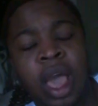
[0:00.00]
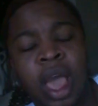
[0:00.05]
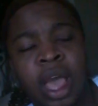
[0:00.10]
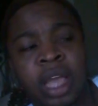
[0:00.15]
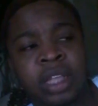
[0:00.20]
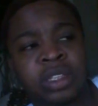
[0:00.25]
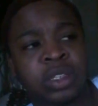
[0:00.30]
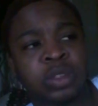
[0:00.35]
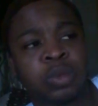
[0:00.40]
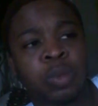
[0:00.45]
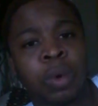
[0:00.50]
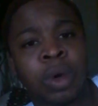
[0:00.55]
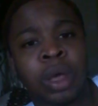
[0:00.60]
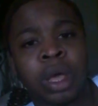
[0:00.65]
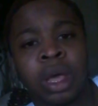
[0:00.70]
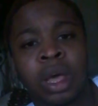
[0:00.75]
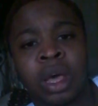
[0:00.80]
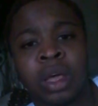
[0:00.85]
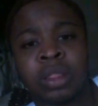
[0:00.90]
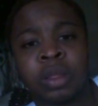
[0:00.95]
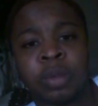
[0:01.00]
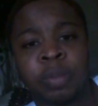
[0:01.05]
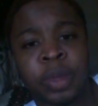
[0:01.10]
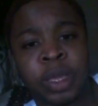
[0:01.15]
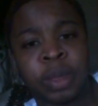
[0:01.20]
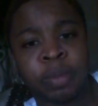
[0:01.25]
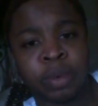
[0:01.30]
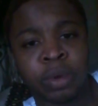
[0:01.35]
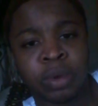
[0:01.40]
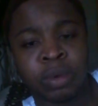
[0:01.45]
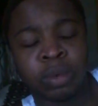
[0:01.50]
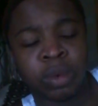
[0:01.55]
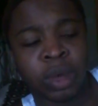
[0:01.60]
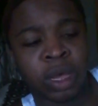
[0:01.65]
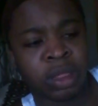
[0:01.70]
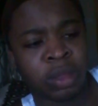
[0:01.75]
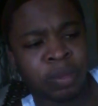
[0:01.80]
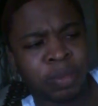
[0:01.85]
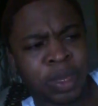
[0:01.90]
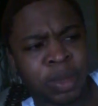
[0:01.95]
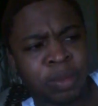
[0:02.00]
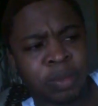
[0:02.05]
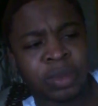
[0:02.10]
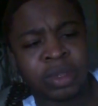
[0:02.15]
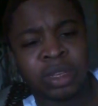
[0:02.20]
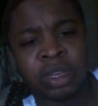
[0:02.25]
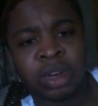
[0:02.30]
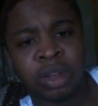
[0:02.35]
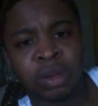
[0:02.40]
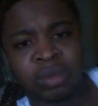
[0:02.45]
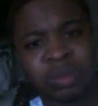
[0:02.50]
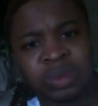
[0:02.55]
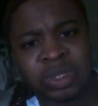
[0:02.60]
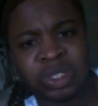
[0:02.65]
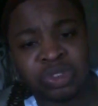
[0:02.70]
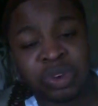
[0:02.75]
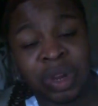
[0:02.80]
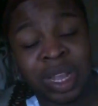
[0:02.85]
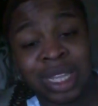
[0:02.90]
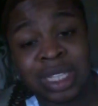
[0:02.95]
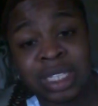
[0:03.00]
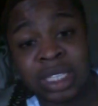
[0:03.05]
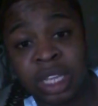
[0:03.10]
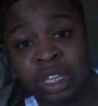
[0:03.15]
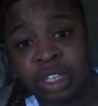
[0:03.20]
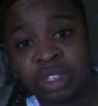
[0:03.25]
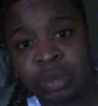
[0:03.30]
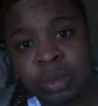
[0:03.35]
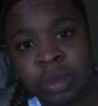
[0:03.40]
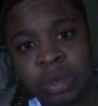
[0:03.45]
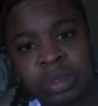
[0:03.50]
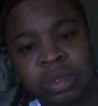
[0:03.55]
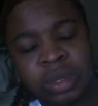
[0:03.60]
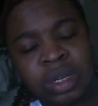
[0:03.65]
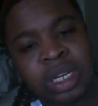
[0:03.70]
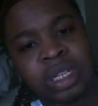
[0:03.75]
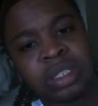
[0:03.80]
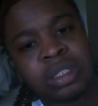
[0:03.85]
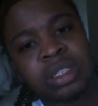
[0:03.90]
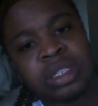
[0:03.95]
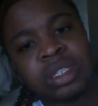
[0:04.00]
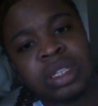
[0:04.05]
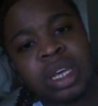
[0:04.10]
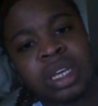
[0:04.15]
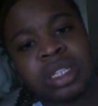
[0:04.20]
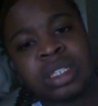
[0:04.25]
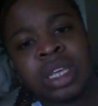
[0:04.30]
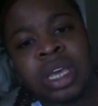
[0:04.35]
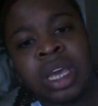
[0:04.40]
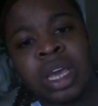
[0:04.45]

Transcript: I just want other people, transsexuals or intersex,